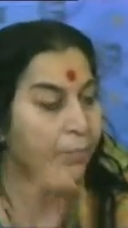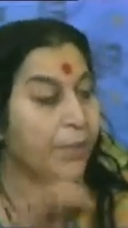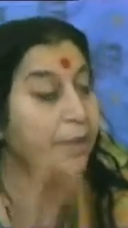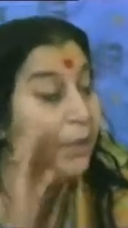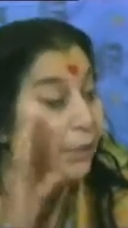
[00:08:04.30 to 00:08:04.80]

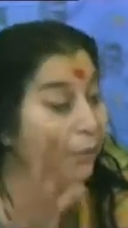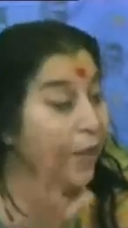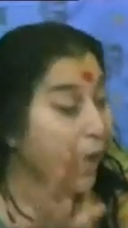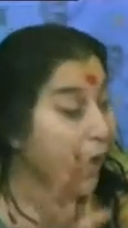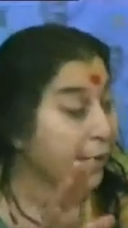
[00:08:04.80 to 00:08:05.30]
But if
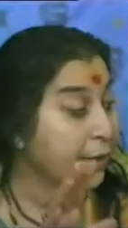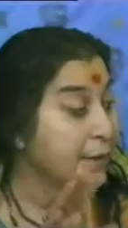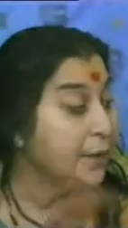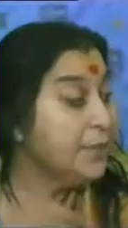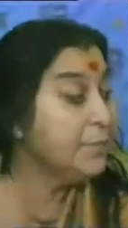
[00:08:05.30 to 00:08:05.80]
the
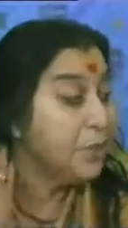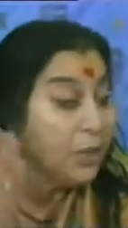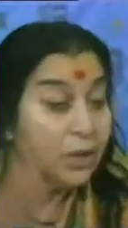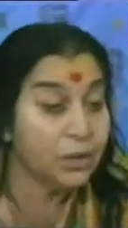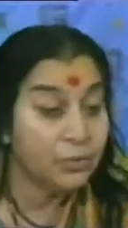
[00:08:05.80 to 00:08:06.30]
anger is
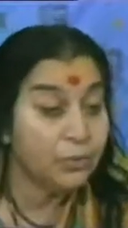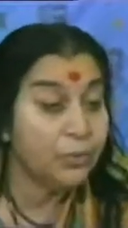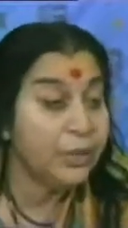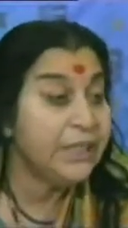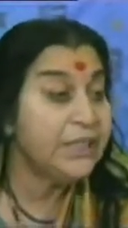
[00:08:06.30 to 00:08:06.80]
because of
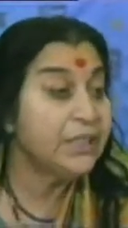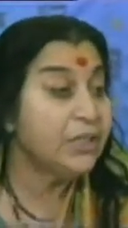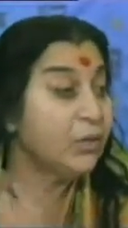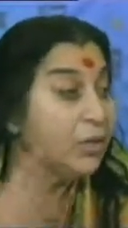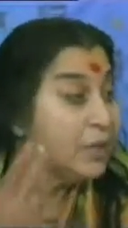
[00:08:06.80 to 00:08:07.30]
your
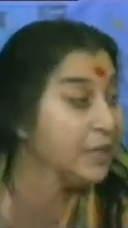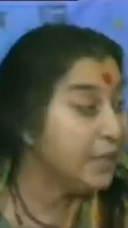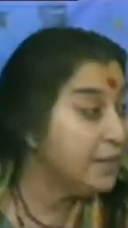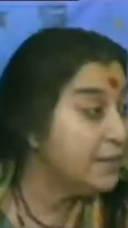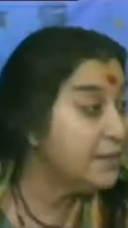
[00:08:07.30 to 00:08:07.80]
nature or a
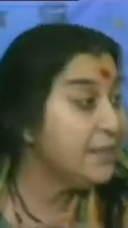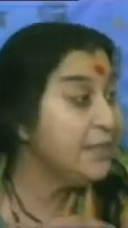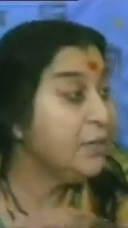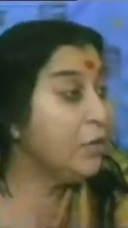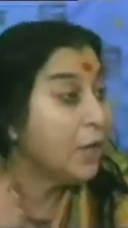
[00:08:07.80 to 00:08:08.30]

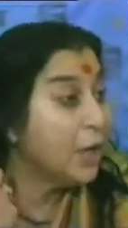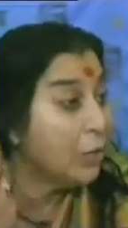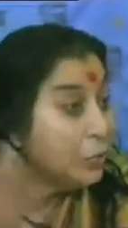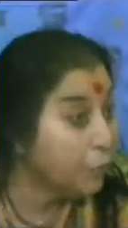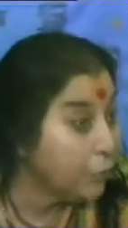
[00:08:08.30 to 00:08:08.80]
tendency or
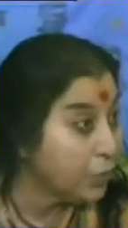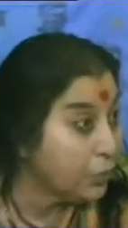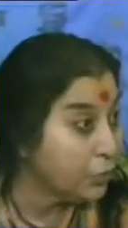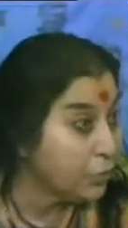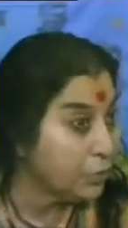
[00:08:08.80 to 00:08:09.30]
out of
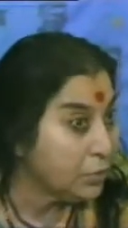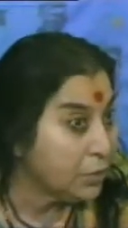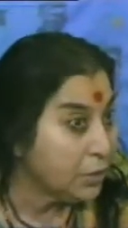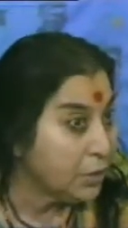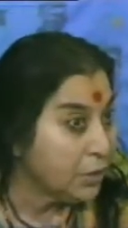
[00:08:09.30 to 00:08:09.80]
control,
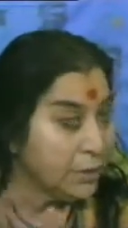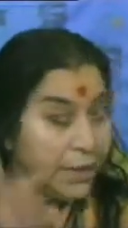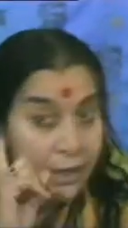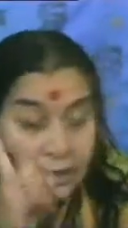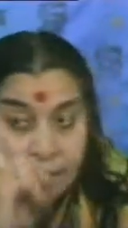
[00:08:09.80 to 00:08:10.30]

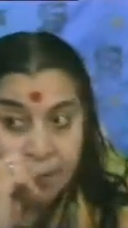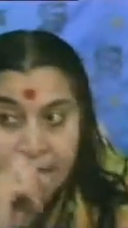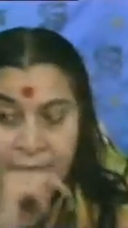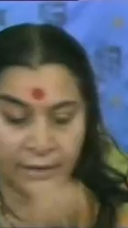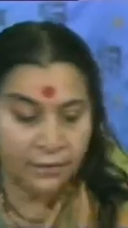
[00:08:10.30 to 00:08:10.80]
then it's a
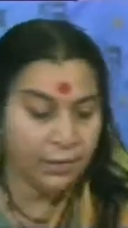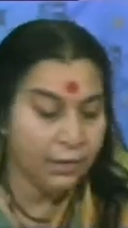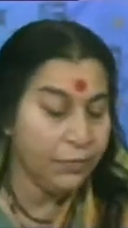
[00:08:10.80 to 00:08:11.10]
bad thing.